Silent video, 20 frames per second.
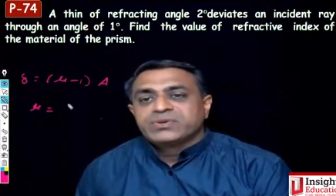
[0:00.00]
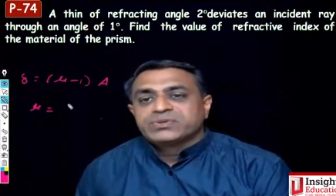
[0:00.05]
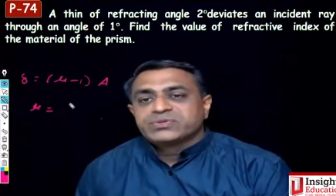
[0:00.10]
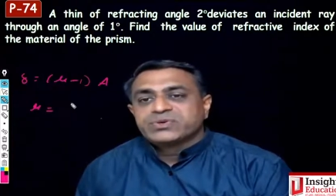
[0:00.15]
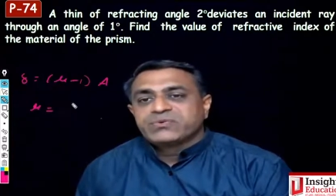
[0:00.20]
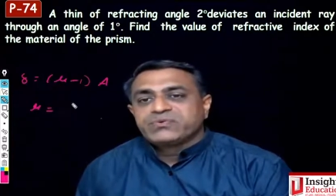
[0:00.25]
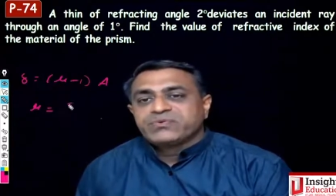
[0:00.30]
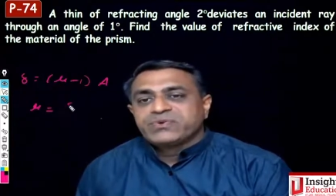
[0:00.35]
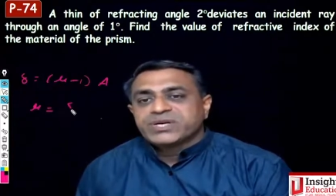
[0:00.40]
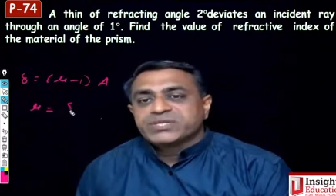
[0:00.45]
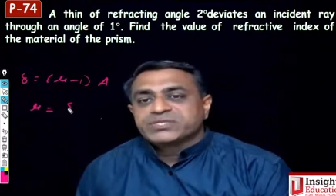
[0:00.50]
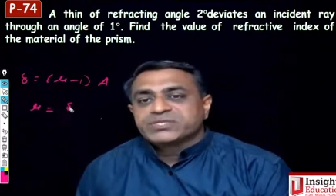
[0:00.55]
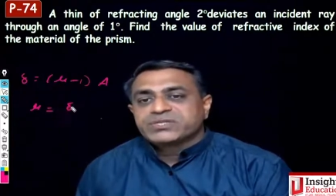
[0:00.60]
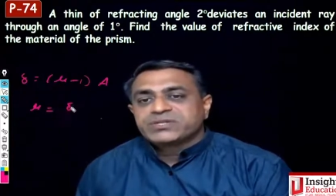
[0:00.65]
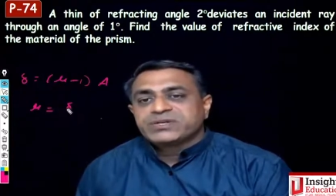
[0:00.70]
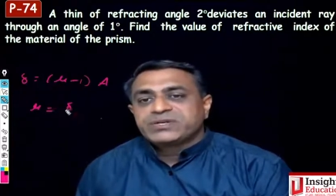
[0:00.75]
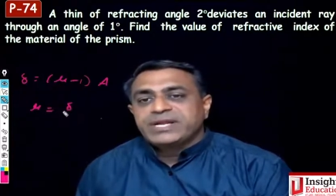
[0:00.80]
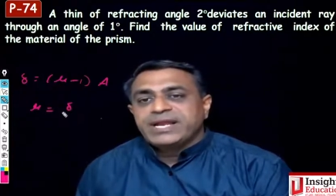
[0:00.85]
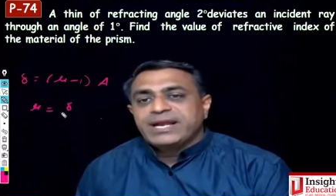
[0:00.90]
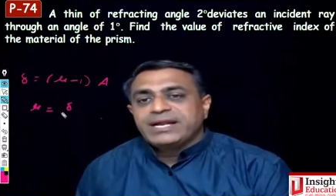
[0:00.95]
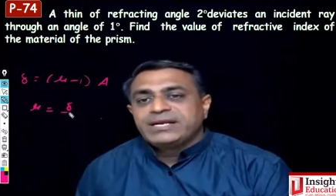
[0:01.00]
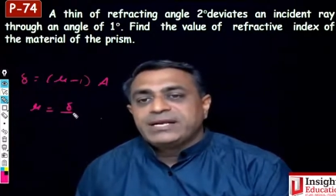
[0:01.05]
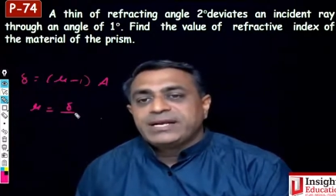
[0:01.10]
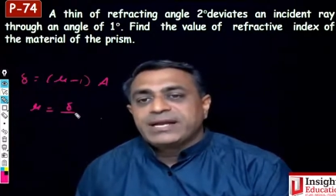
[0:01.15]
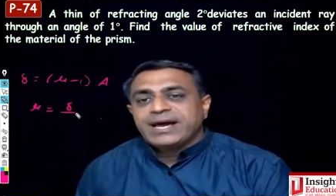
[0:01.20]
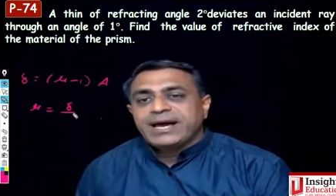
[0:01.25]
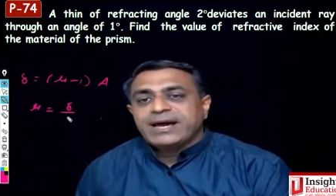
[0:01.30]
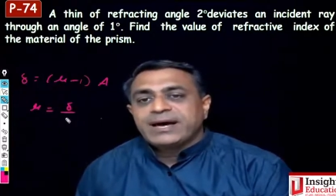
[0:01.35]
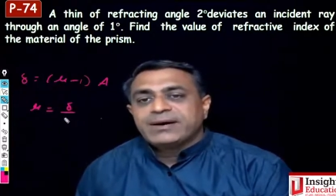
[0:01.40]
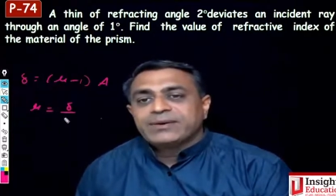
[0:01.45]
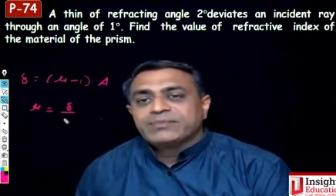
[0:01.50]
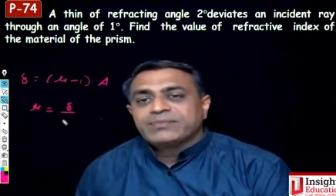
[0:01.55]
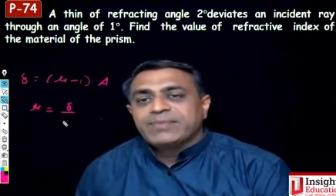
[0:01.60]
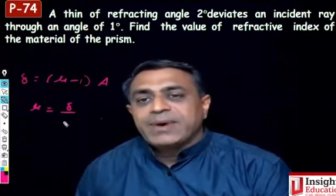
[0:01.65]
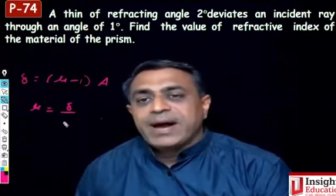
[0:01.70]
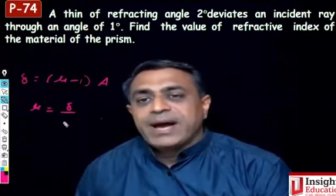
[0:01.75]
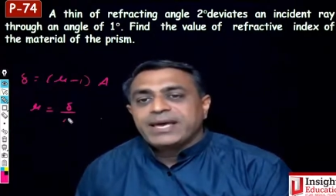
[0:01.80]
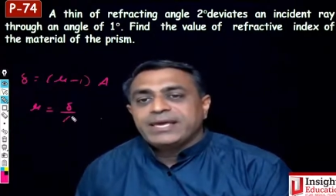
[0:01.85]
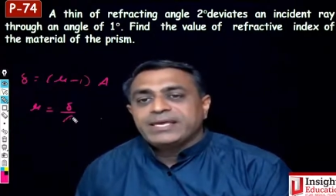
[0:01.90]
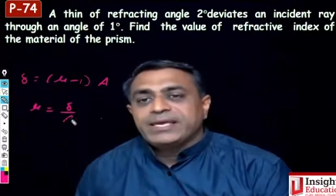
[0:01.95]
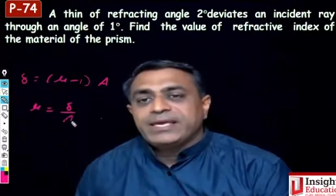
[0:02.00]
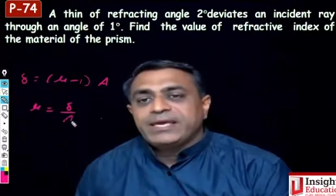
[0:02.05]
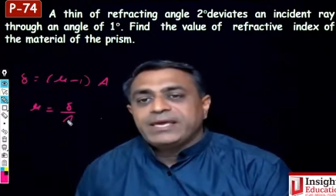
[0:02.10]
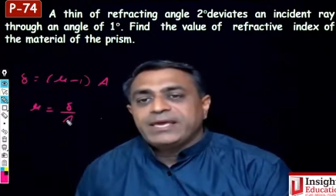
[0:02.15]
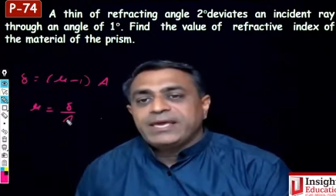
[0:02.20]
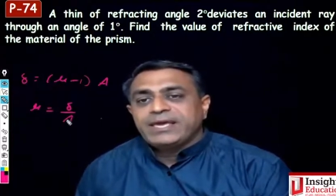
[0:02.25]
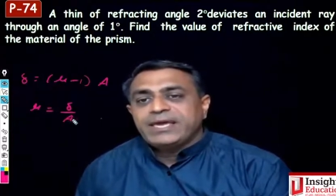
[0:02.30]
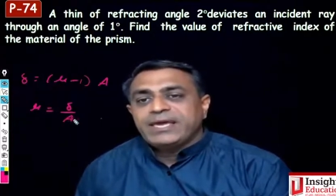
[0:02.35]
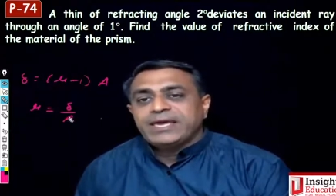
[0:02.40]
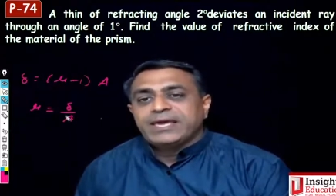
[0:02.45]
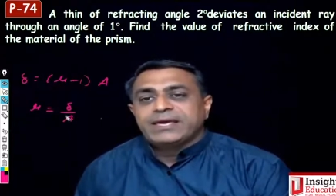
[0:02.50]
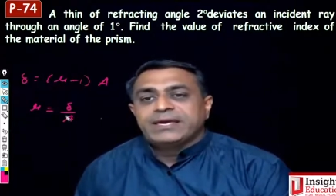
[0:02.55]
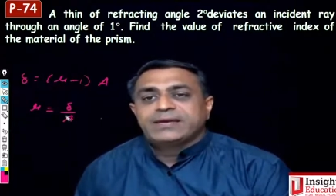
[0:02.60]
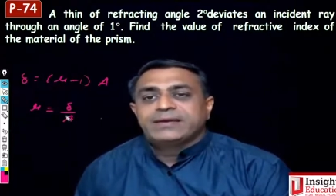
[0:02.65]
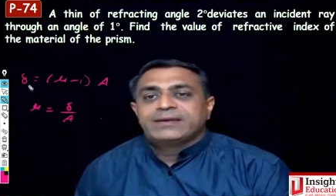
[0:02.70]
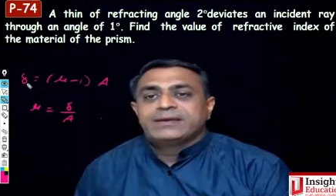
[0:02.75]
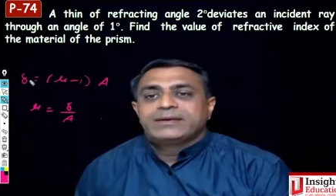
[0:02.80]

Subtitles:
so first delta by A.